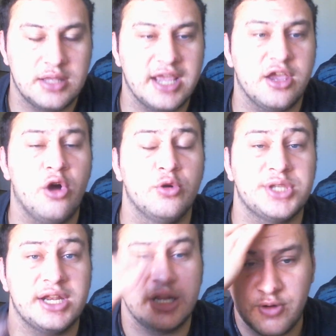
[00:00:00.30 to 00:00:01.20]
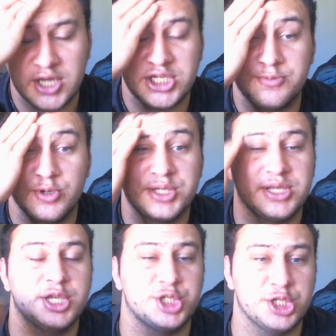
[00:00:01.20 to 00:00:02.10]
Thank you all who sent in questions for
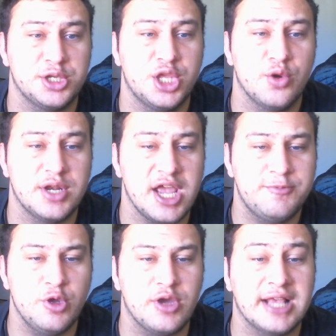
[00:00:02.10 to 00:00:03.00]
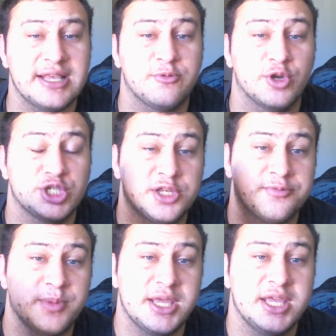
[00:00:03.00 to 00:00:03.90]
this edition of the Q&A. If you guys have questions
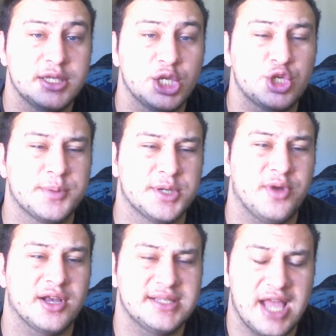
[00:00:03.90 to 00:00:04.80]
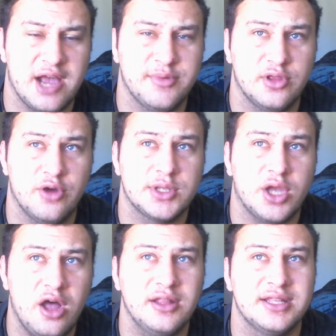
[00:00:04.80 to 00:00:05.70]
for me, description box down below
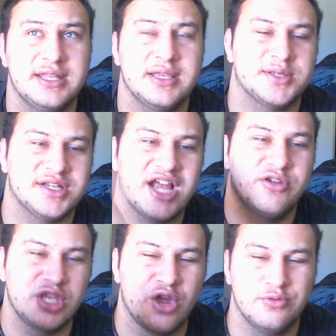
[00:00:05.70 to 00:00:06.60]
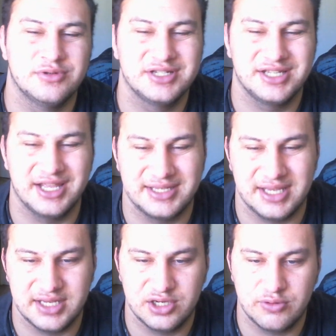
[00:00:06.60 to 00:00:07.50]
with all the details on how you can
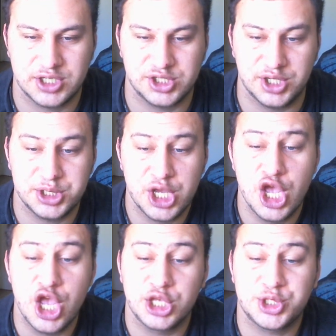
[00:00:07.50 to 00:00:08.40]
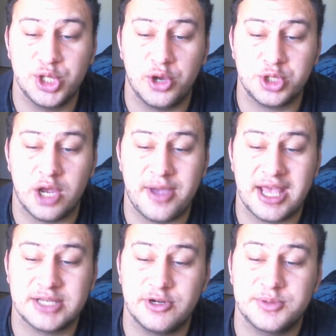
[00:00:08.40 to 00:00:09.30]
send in questions. Snowdrop
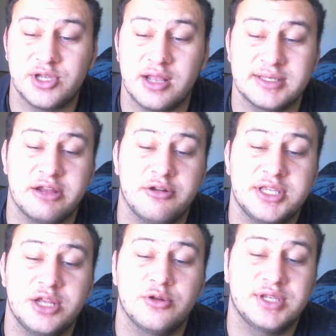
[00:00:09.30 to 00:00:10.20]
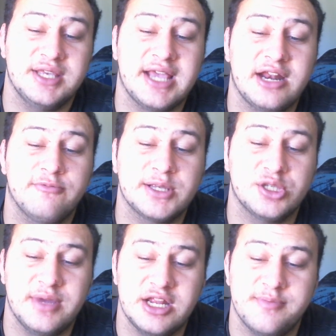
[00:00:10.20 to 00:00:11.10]
asks, what if Scott Steiner and Tito Ortiz had a
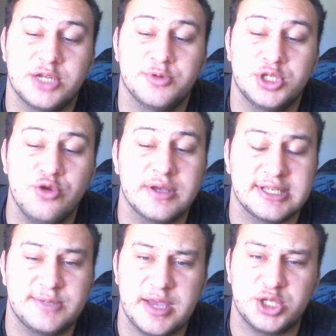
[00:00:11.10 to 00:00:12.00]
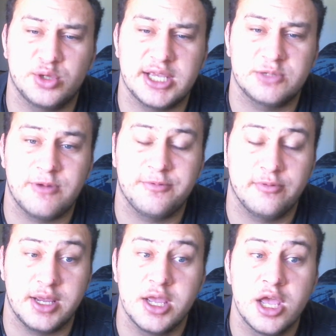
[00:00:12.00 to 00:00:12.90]
WrestleMania match with you as a special guest
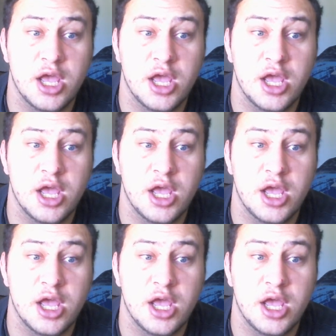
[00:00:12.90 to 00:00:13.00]
referee?